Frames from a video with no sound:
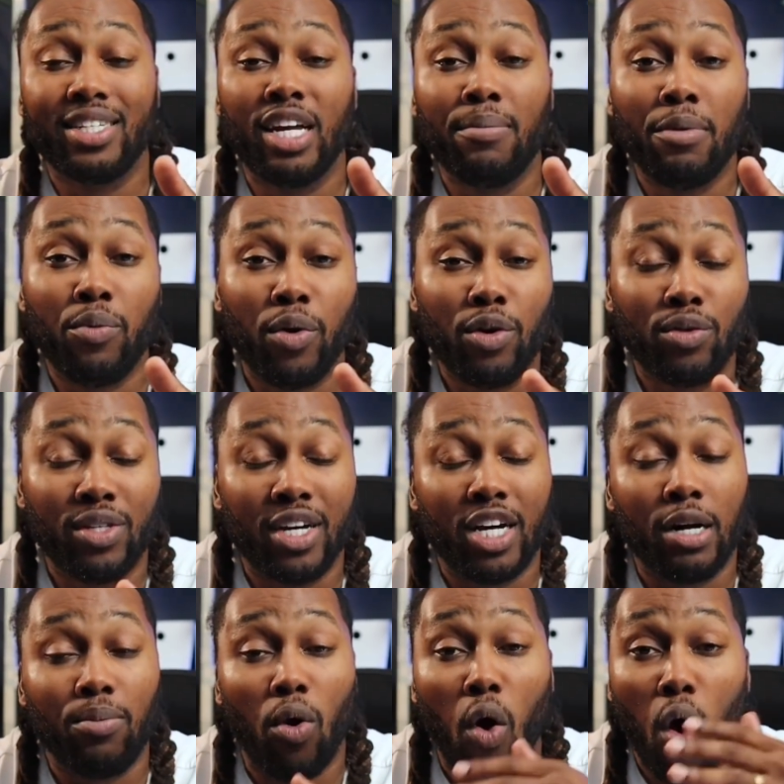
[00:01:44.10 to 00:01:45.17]
is a number where you
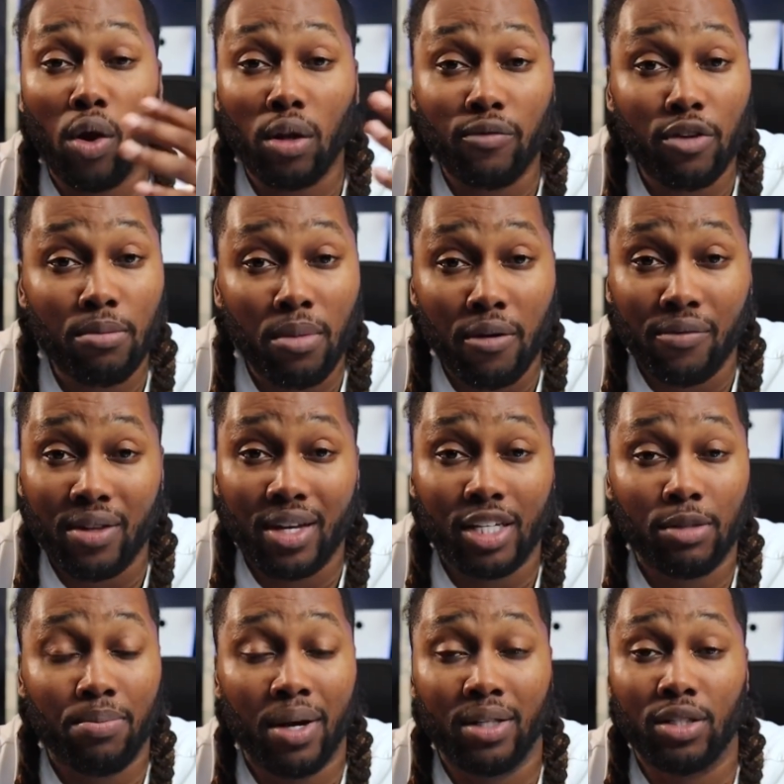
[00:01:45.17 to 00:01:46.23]
take up all of your monthly
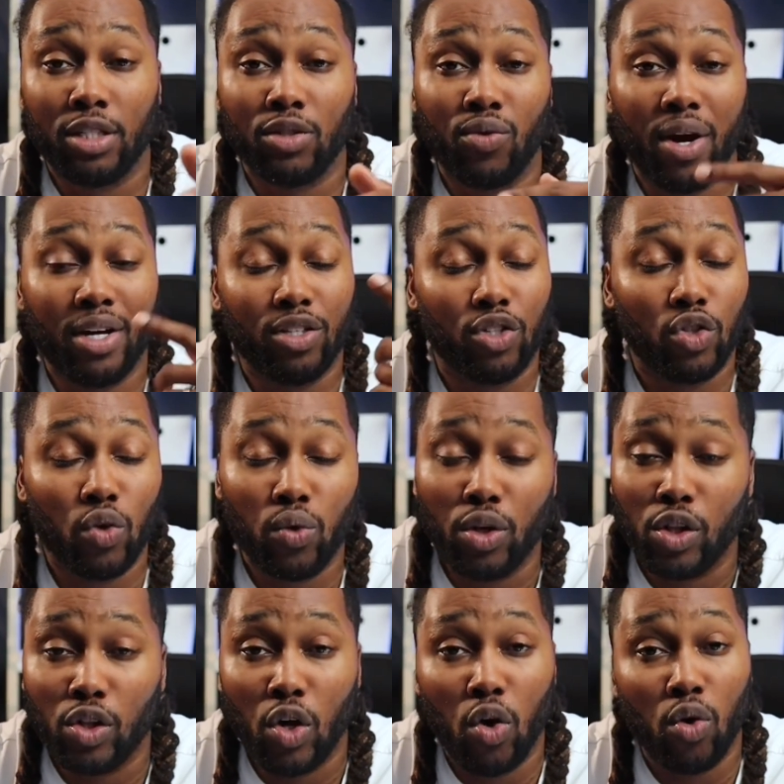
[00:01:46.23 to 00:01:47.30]
expenses, right?
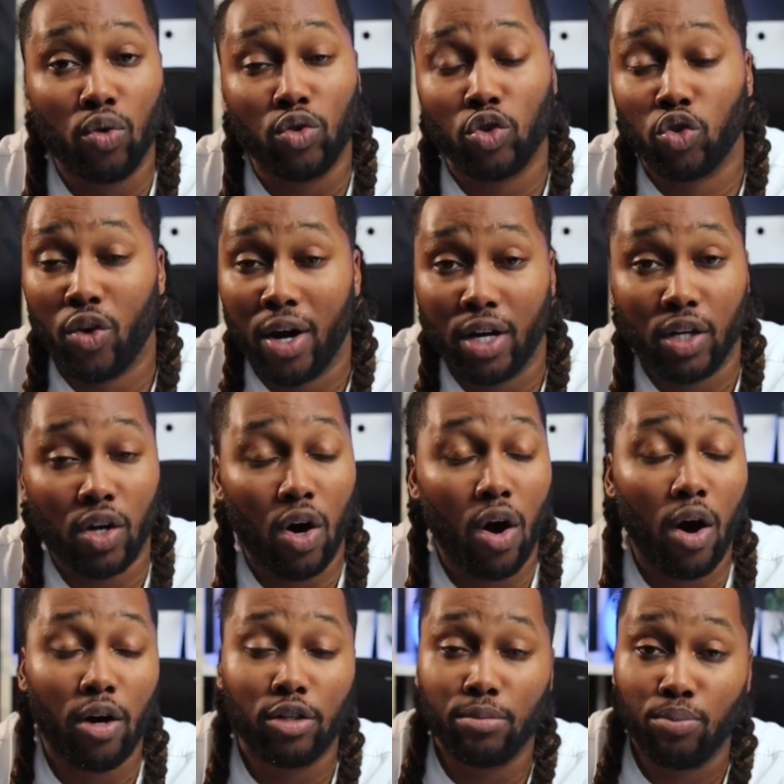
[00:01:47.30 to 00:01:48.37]
Student loans, credit
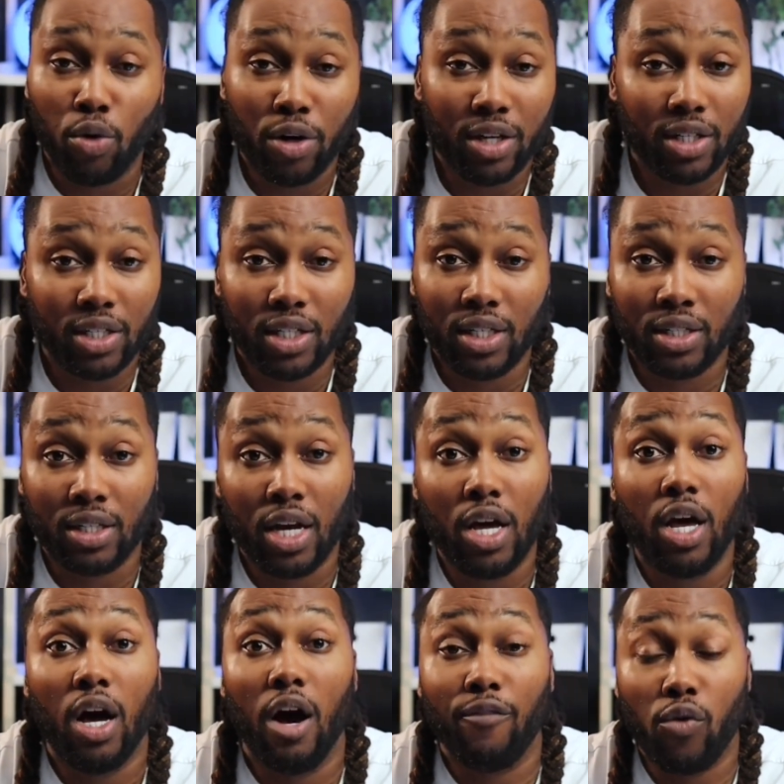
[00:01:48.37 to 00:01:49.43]
cards, mortgages,
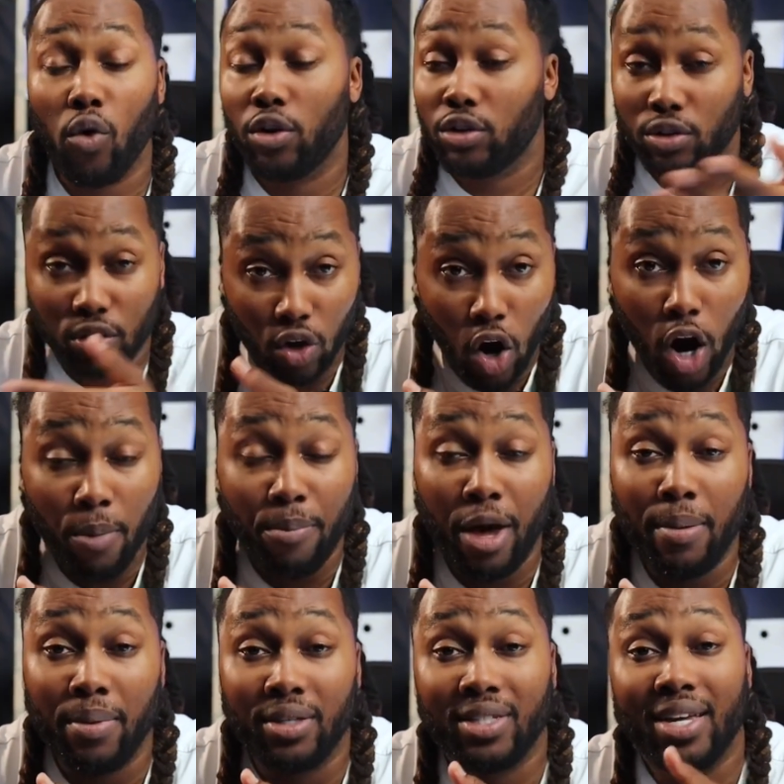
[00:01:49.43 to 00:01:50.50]
of course, car
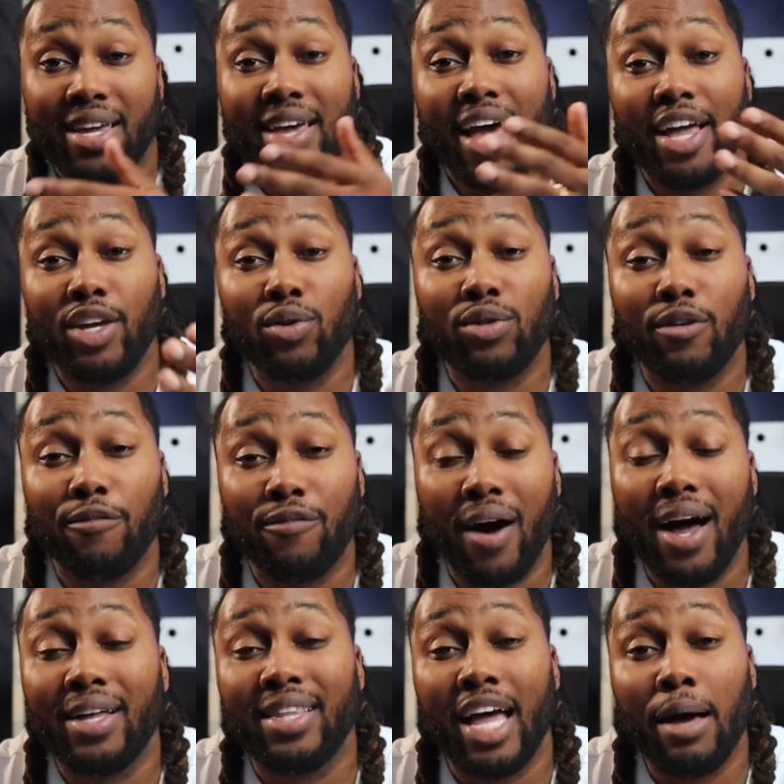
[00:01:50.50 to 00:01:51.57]
payments, and you
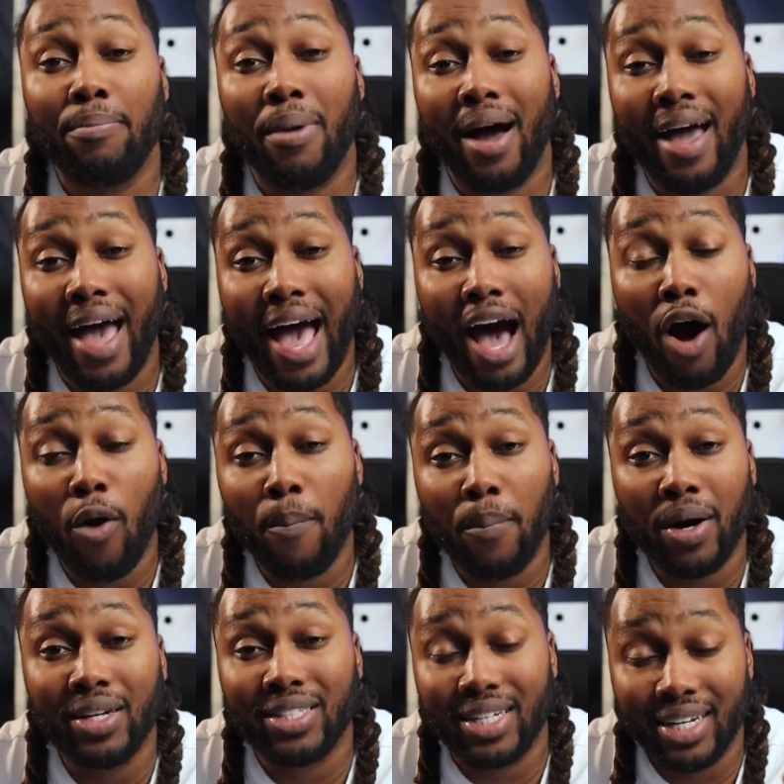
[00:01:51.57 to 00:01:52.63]
divide that by how
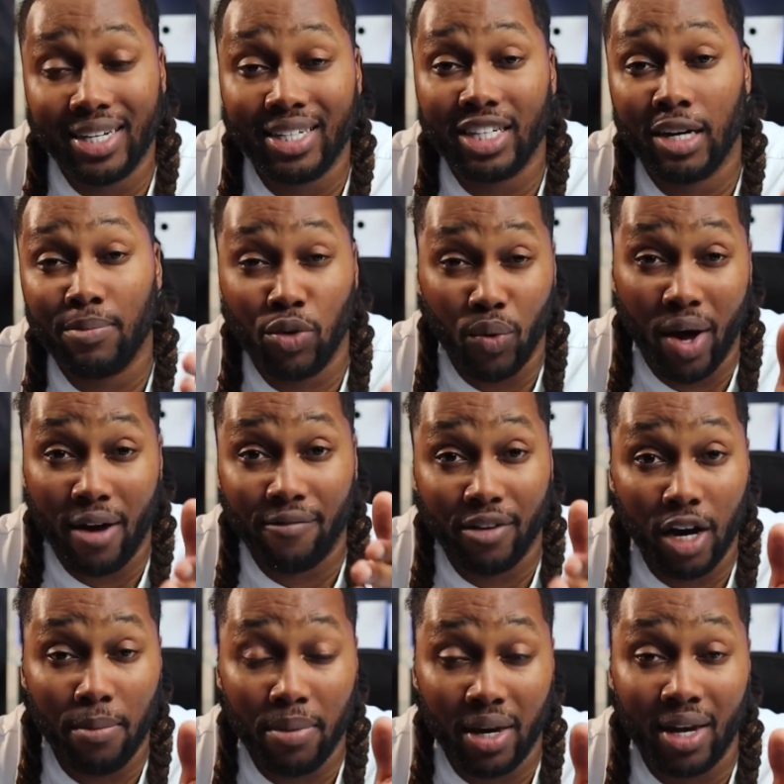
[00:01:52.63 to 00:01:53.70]
much income you
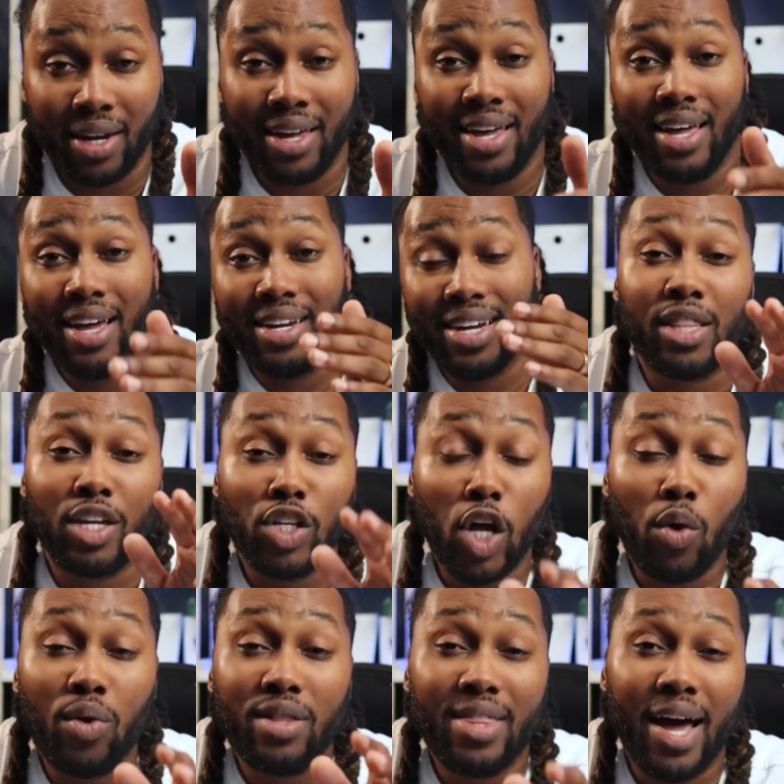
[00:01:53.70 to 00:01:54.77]
have coming in. Now, the
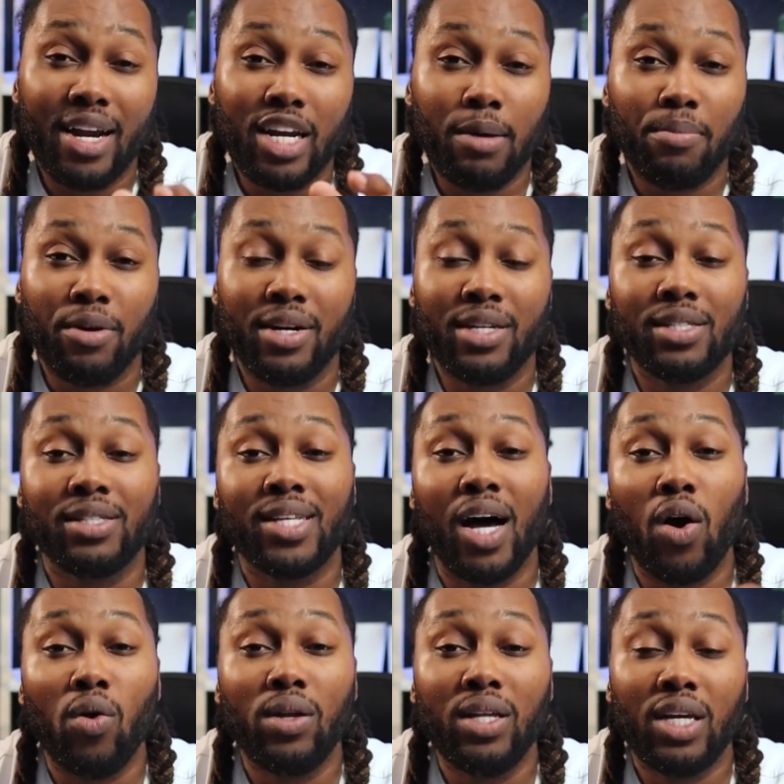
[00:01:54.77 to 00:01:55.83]
lower that number is,
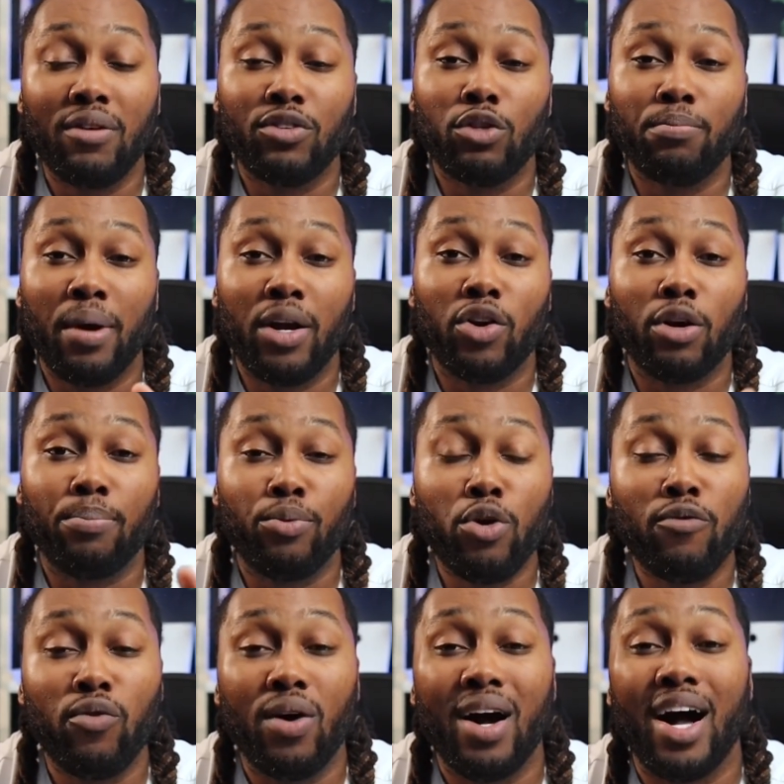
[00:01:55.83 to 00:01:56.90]
not only gives you better
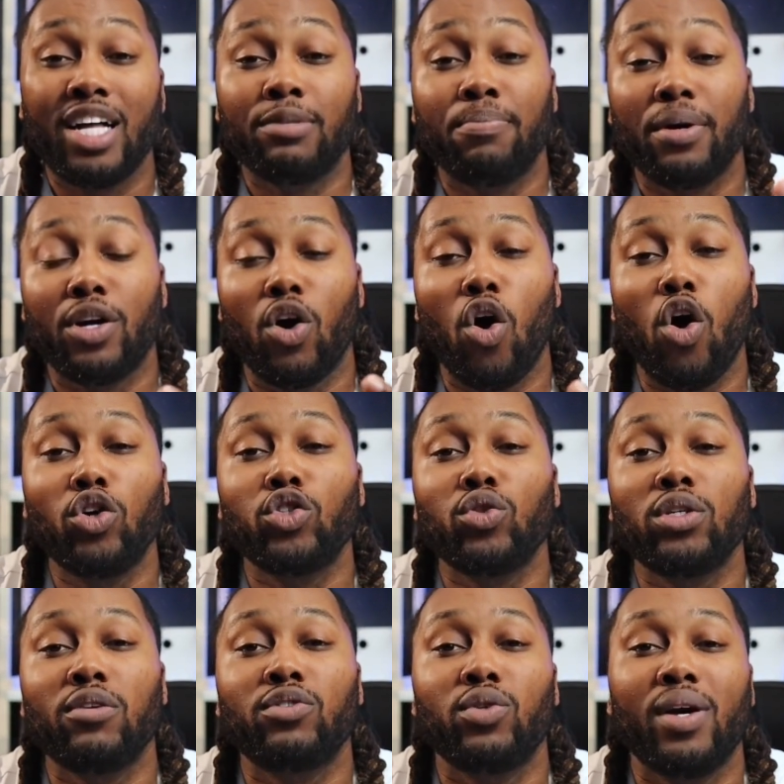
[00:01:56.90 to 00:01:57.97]
approval odds, but it
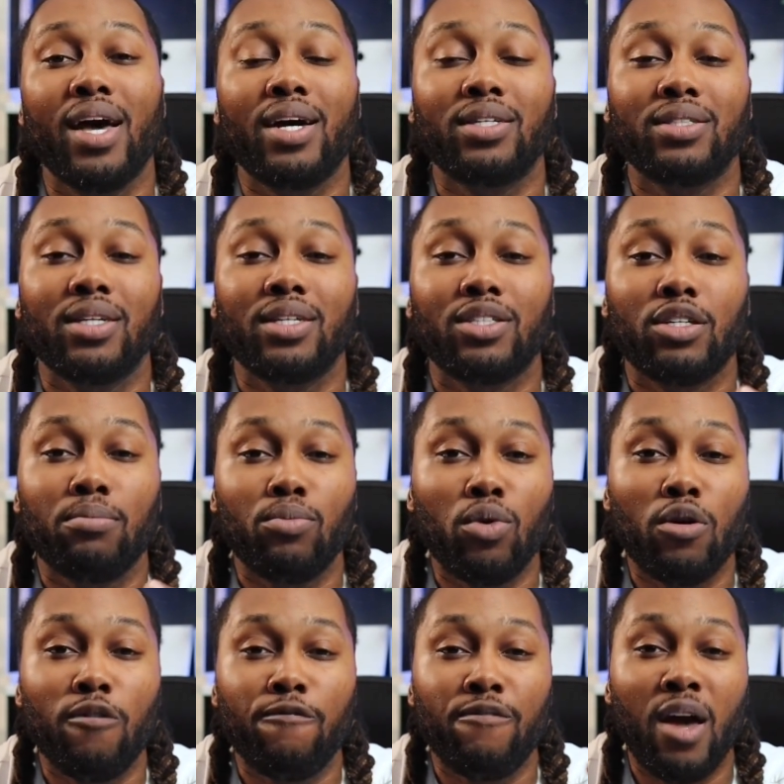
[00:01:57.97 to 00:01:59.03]
also gives you access to
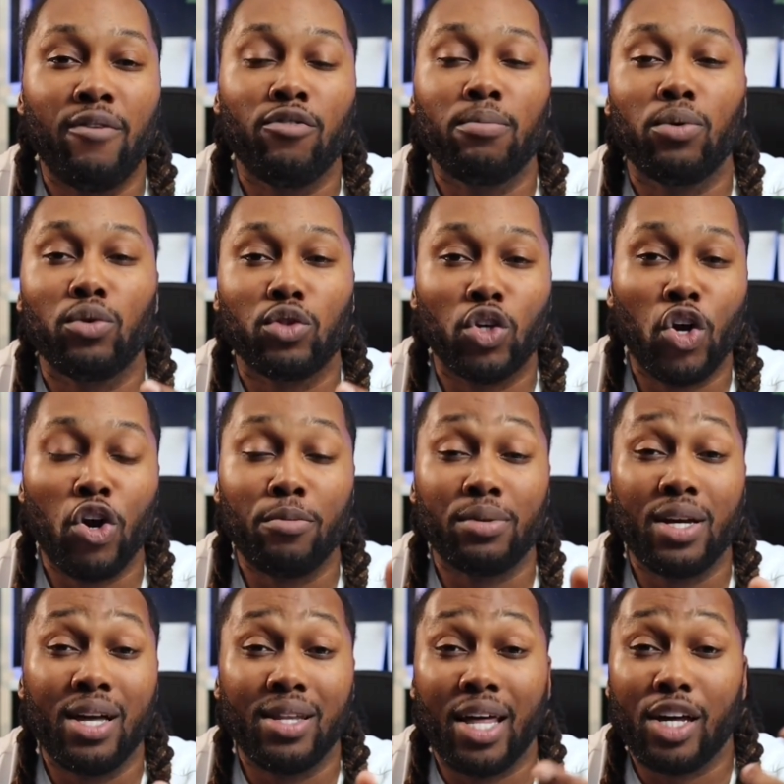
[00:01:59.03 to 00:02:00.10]
more favorable
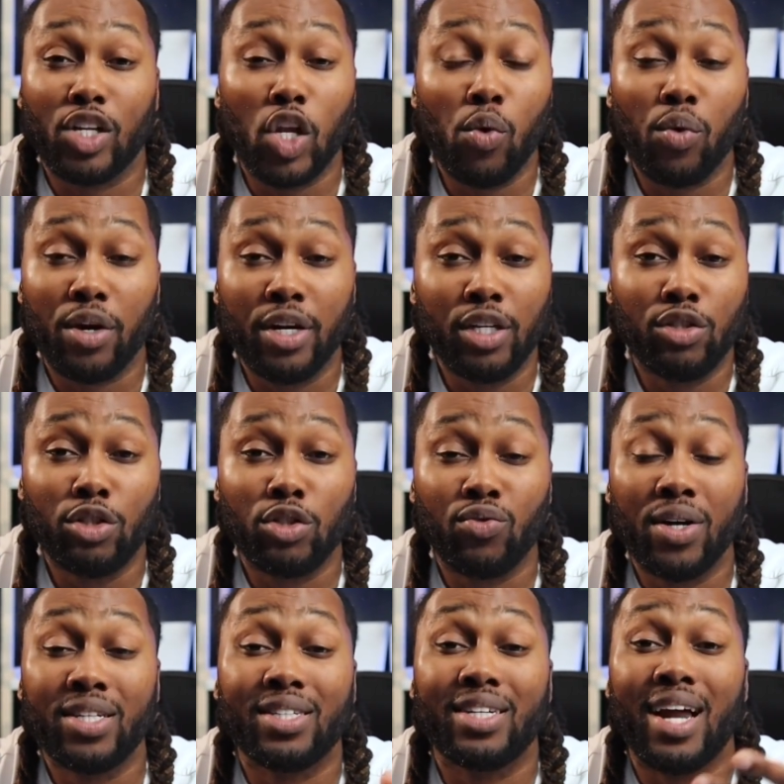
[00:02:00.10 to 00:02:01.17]
terms, like lower
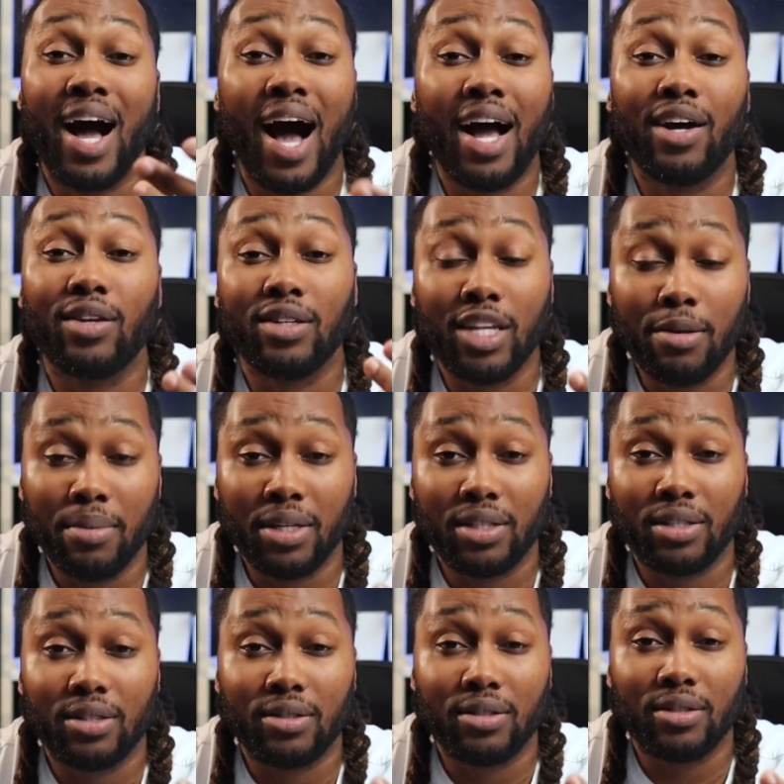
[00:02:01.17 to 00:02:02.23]
interest rates and higher
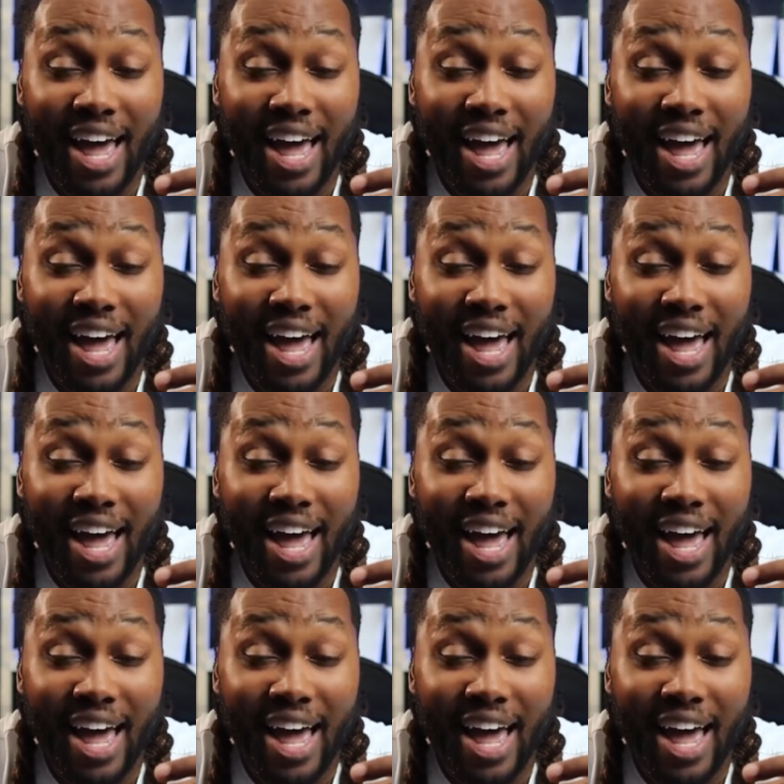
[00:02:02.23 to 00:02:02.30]
limits.